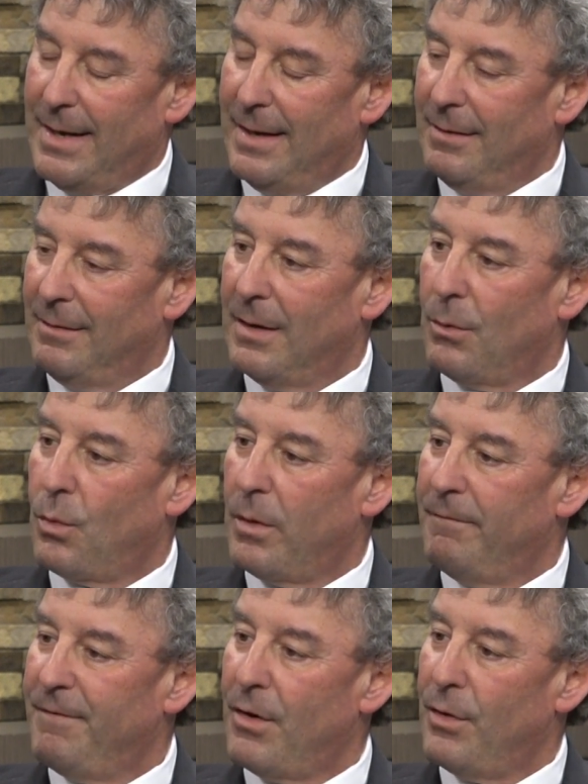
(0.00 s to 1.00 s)
and there
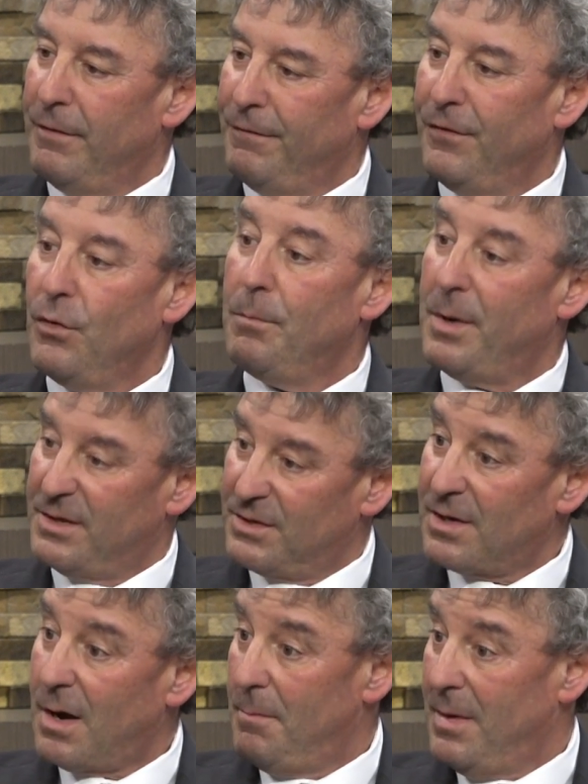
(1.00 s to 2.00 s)
were very few but
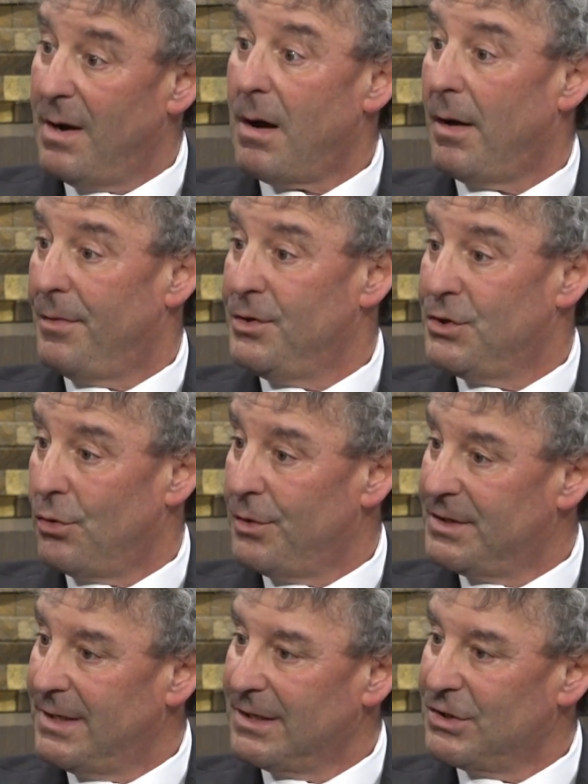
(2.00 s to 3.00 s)
some in other
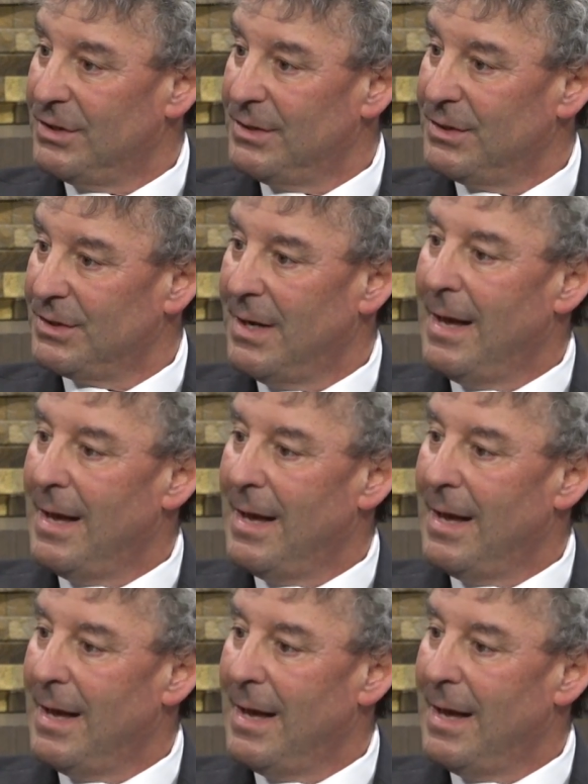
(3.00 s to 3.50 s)
jurisdictions.